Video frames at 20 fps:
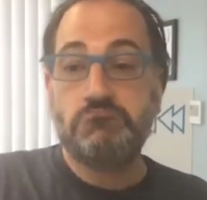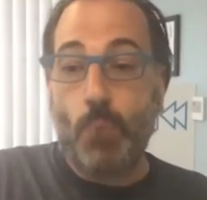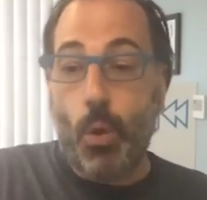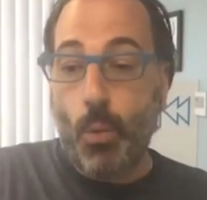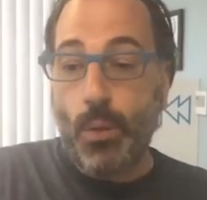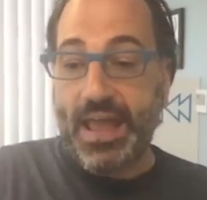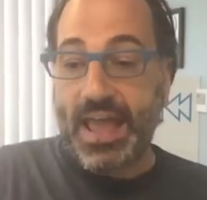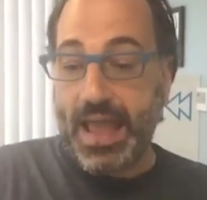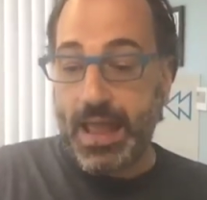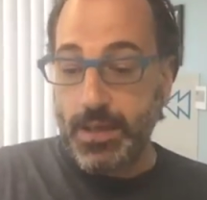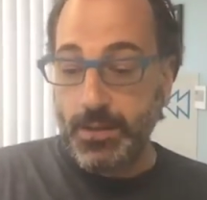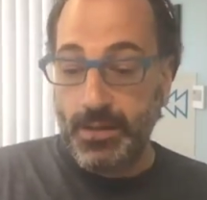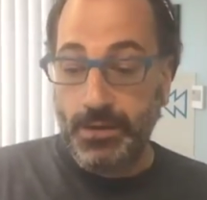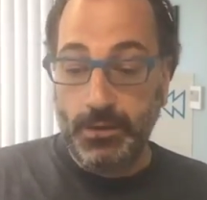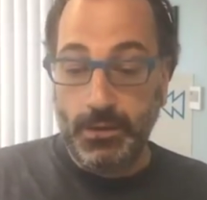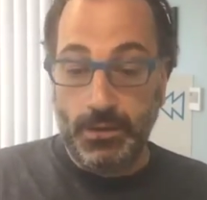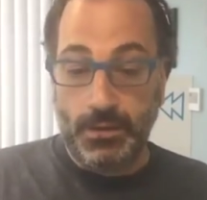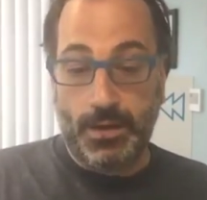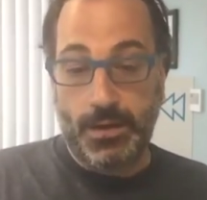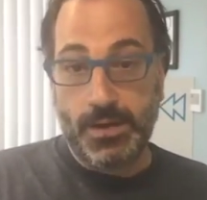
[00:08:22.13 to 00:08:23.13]
Okay.
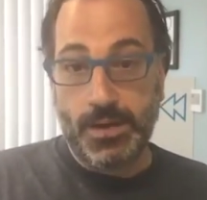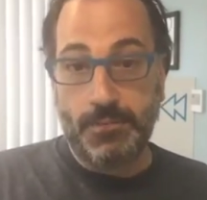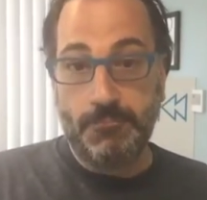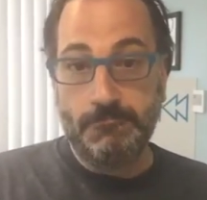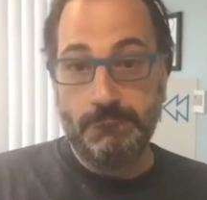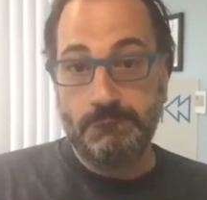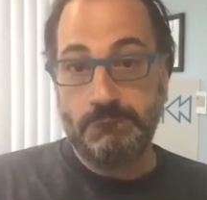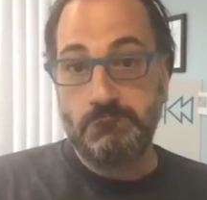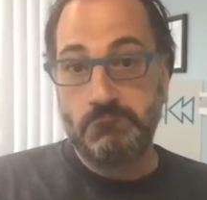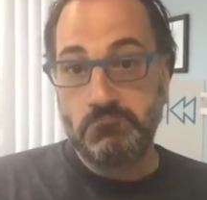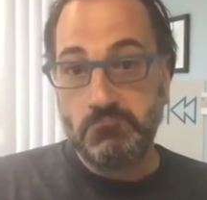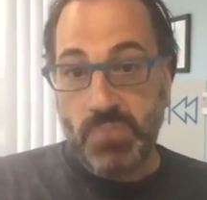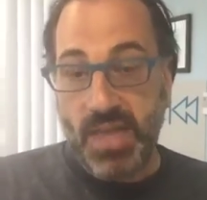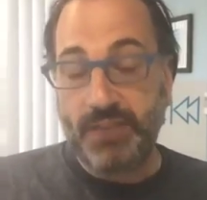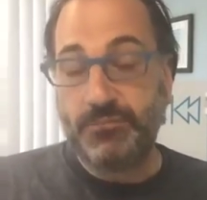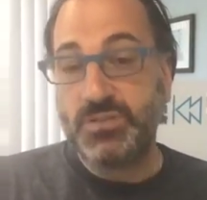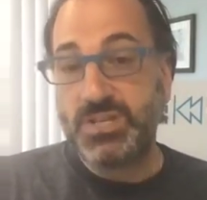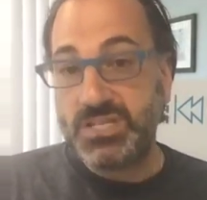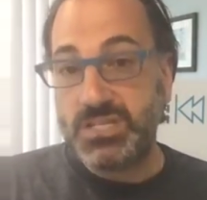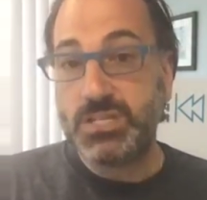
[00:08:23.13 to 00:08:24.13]
The
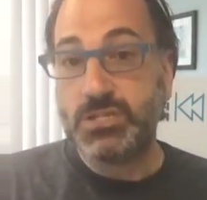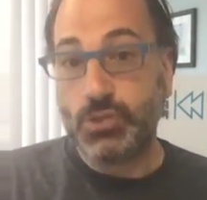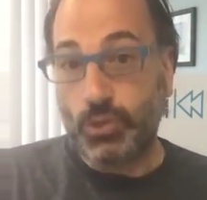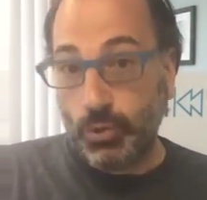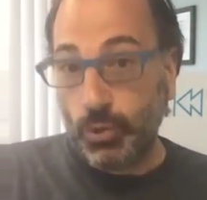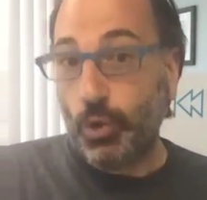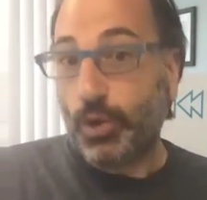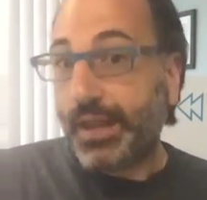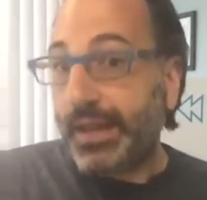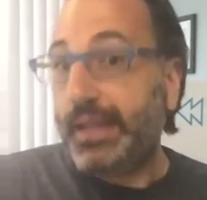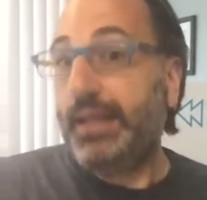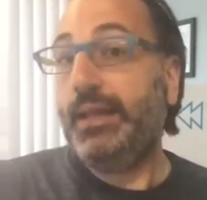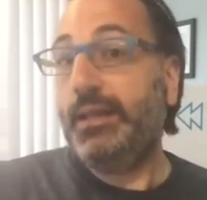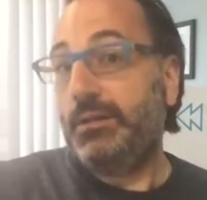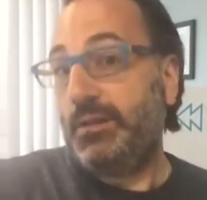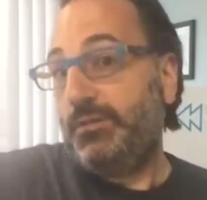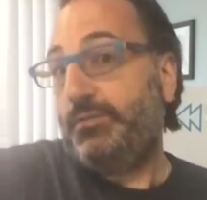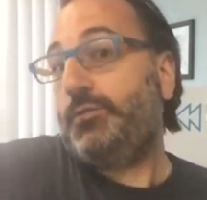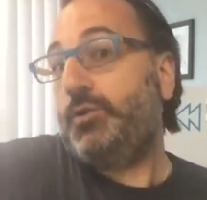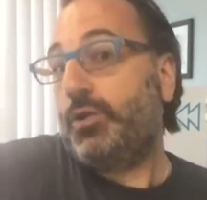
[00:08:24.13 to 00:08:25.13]
FTC is going to look at
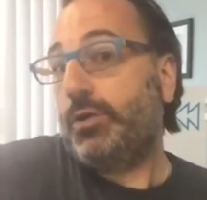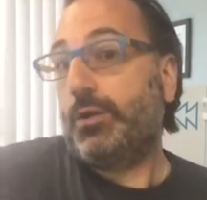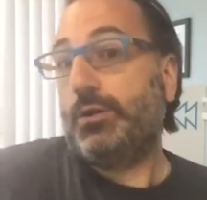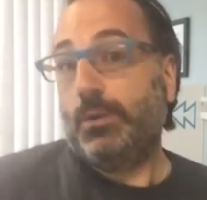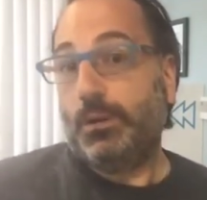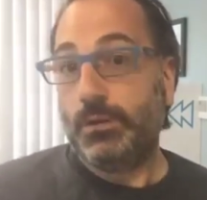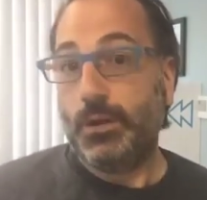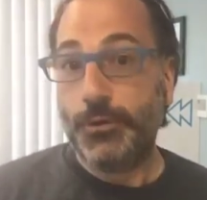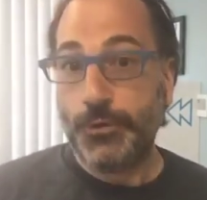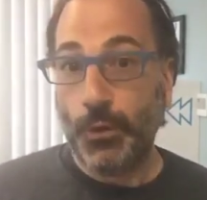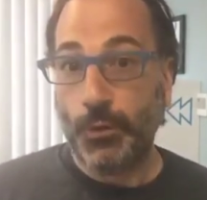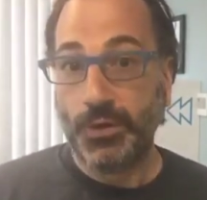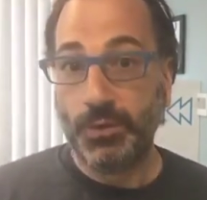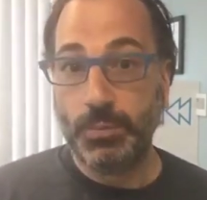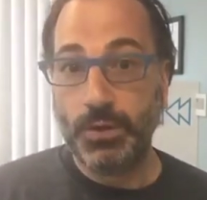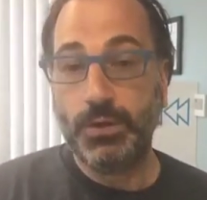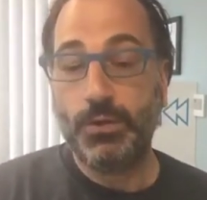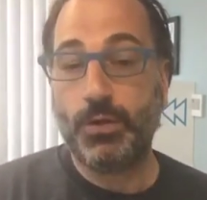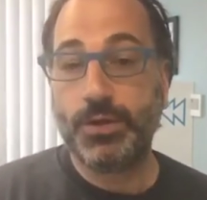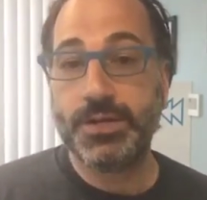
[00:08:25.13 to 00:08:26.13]
it if you're a
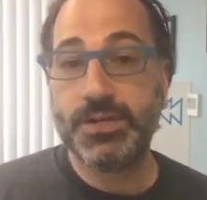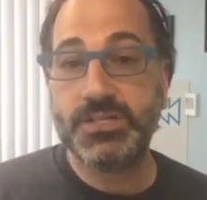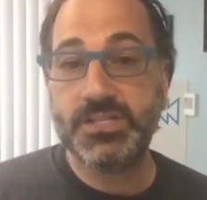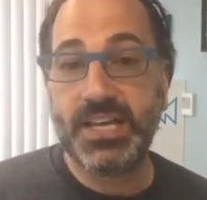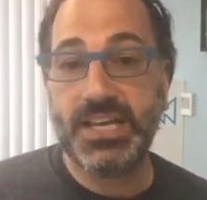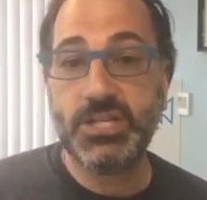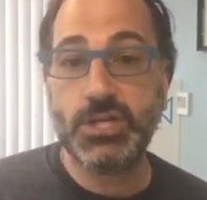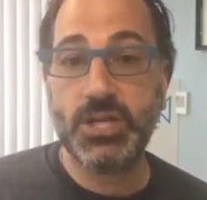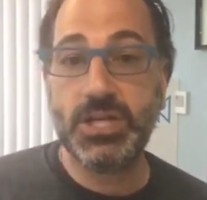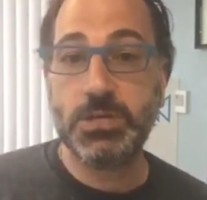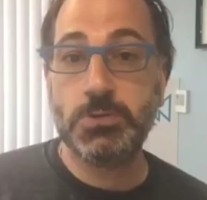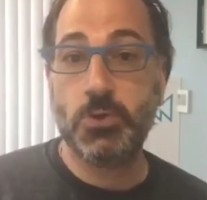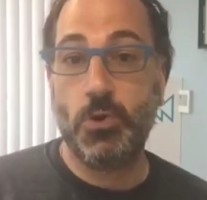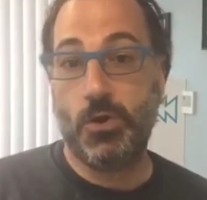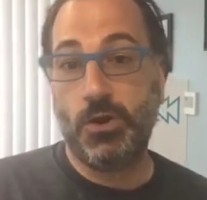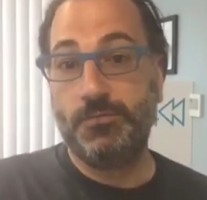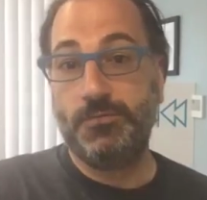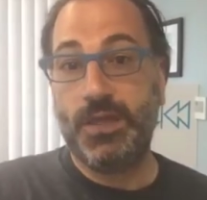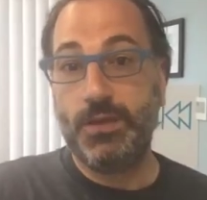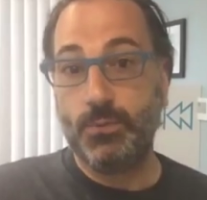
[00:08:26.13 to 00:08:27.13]
notable organization,
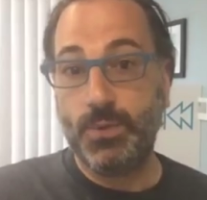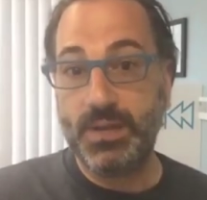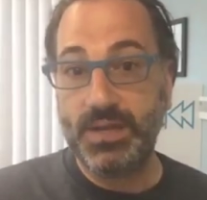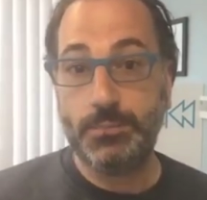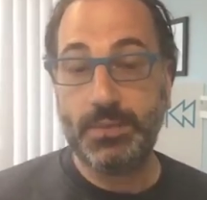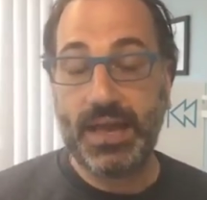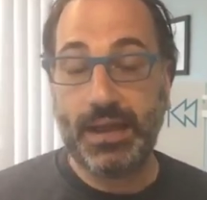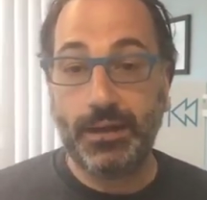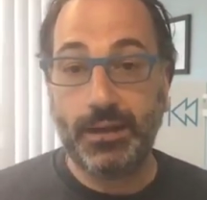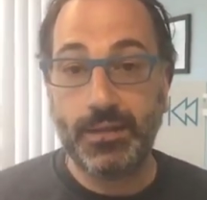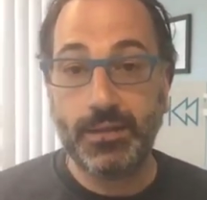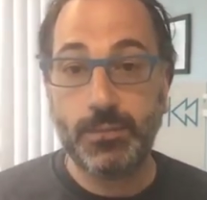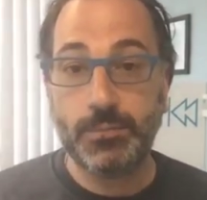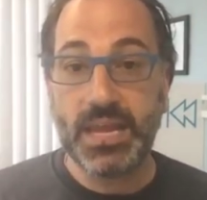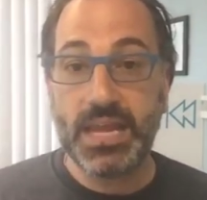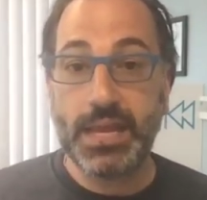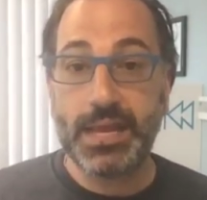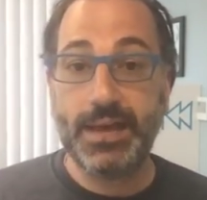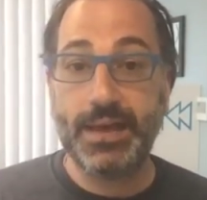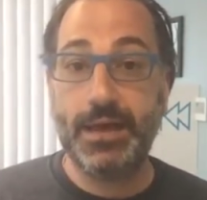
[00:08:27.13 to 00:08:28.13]
or if they read about it in the
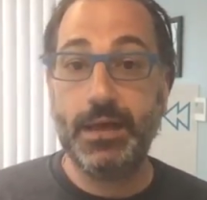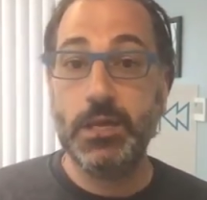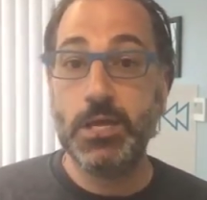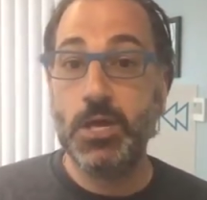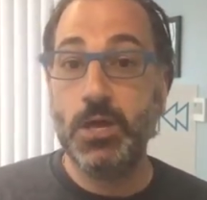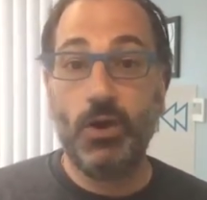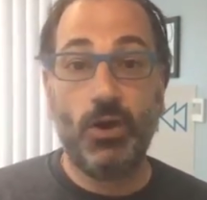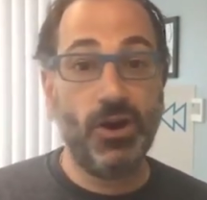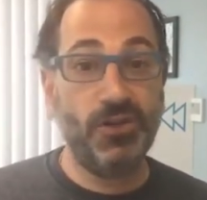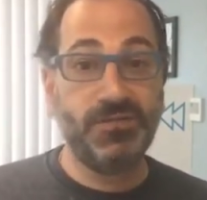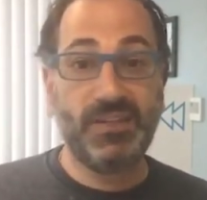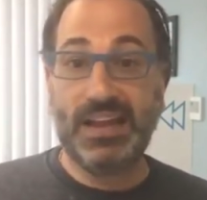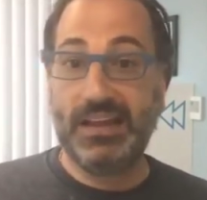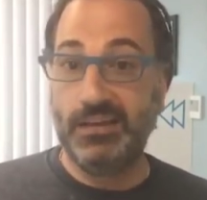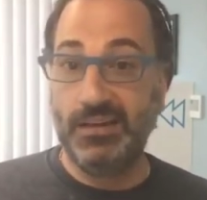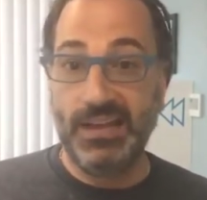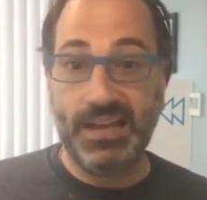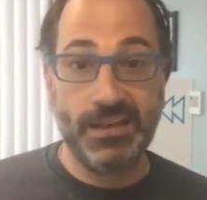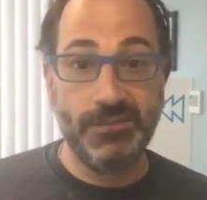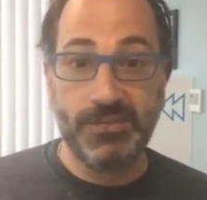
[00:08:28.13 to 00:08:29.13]
media, or if they
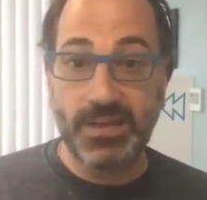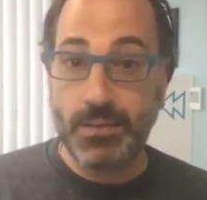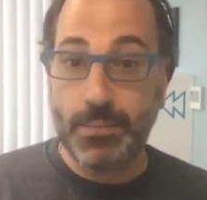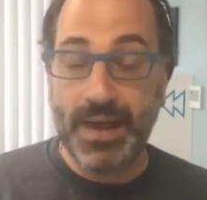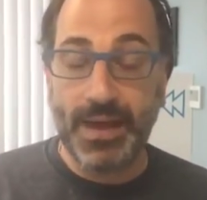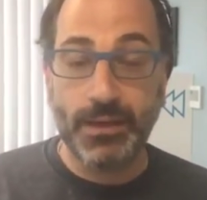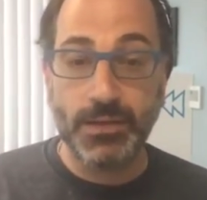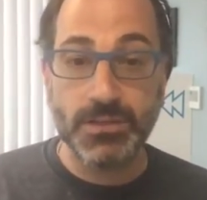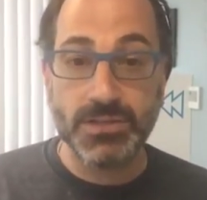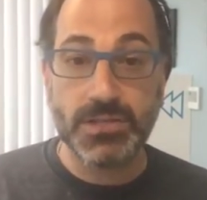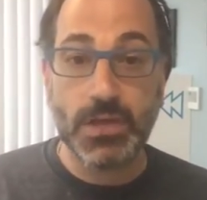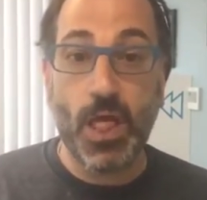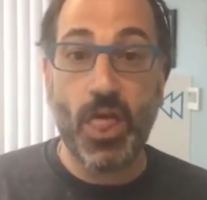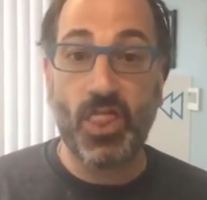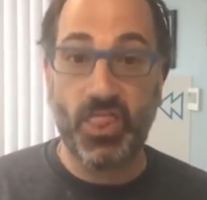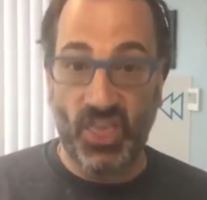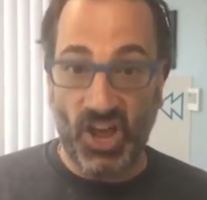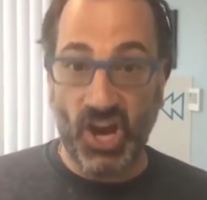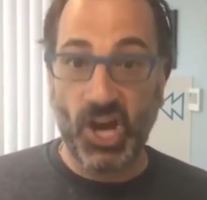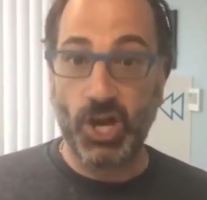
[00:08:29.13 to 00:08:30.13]
get a lot of emails,
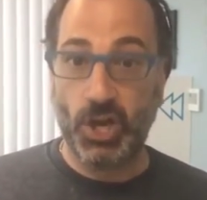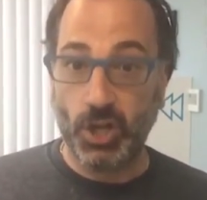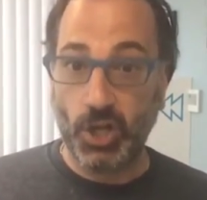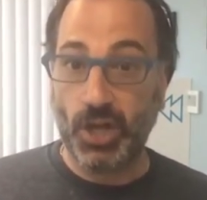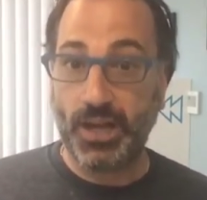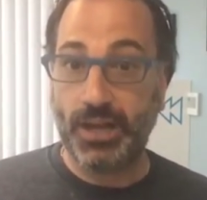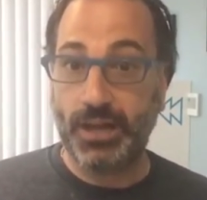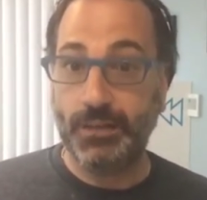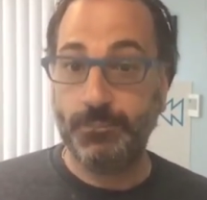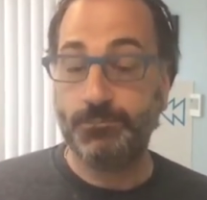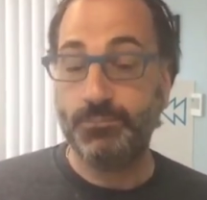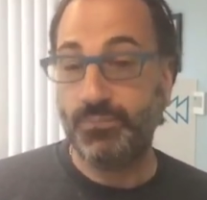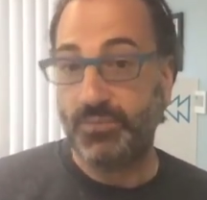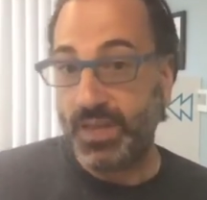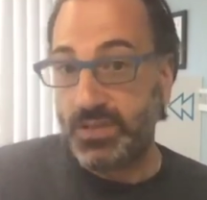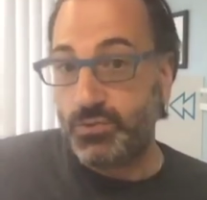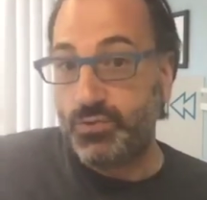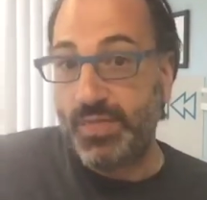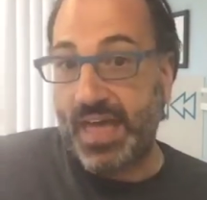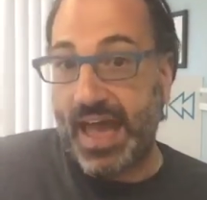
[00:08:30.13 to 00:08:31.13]
they're going to look at it.
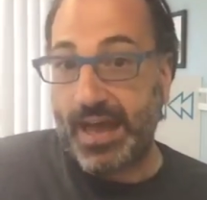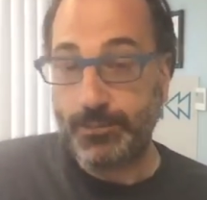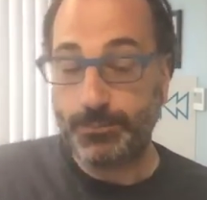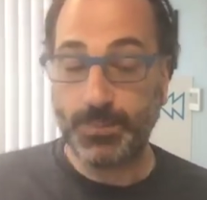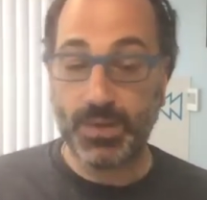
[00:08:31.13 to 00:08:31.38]
They do that.